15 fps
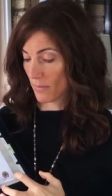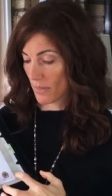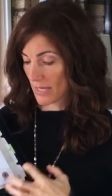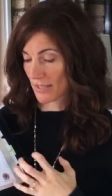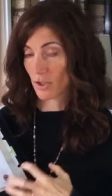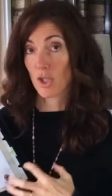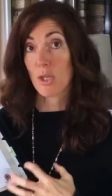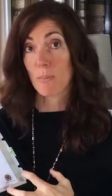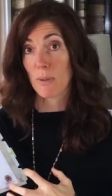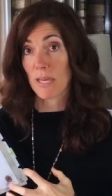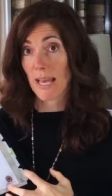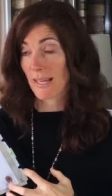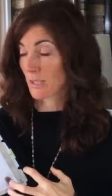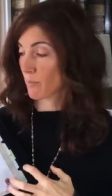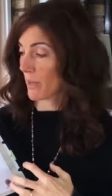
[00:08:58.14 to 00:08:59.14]
this
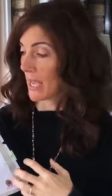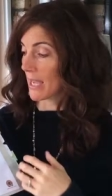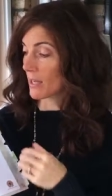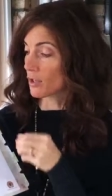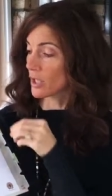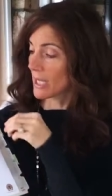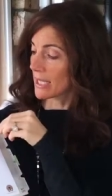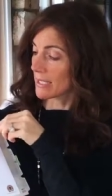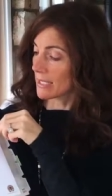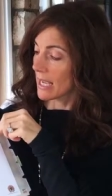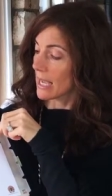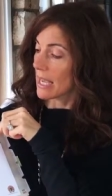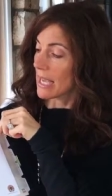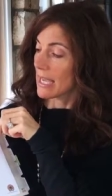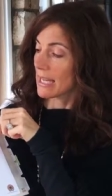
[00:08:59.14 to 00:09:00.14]
GPS page is
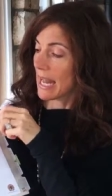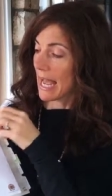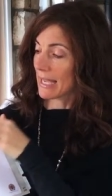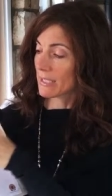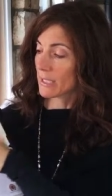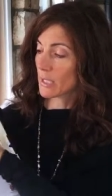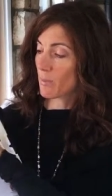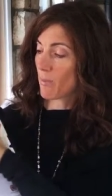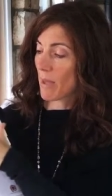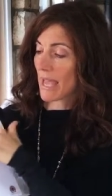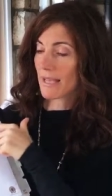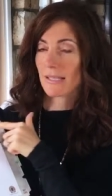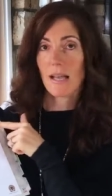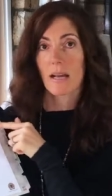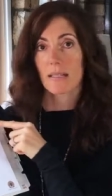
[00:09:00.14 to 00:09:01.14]
it has
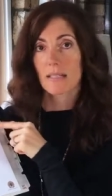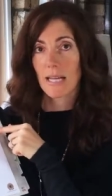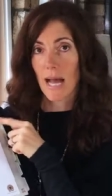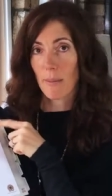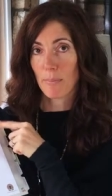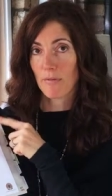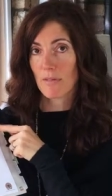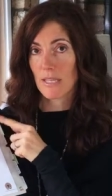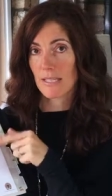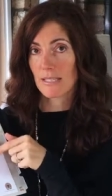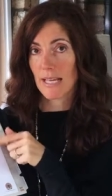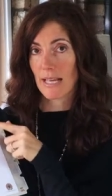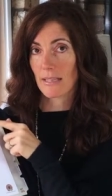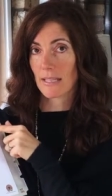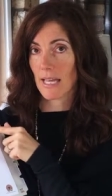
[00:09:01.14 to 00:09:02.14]
space on top of this
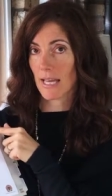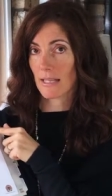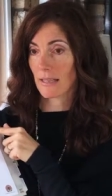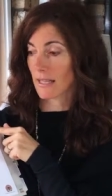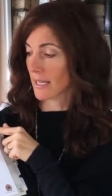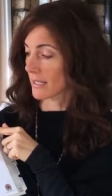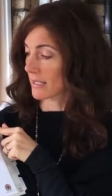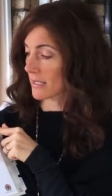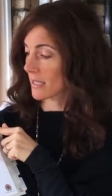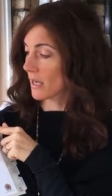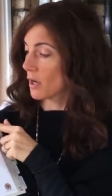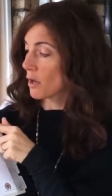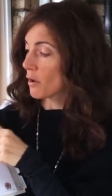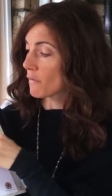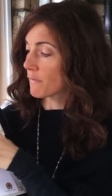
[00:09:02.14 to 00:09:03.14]
daily hit list
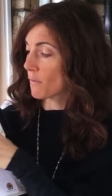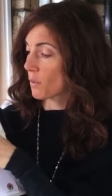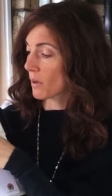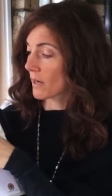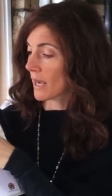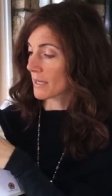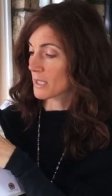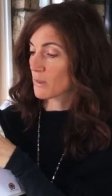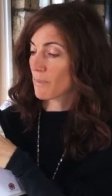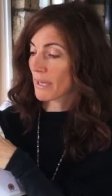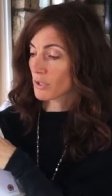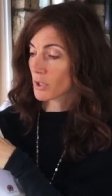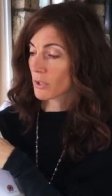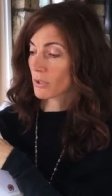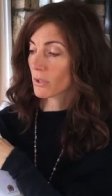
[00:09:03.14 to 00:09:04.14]
for a
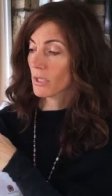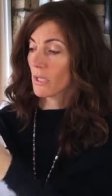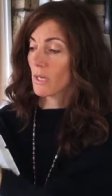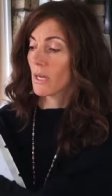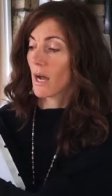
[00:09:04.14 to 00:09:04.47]
special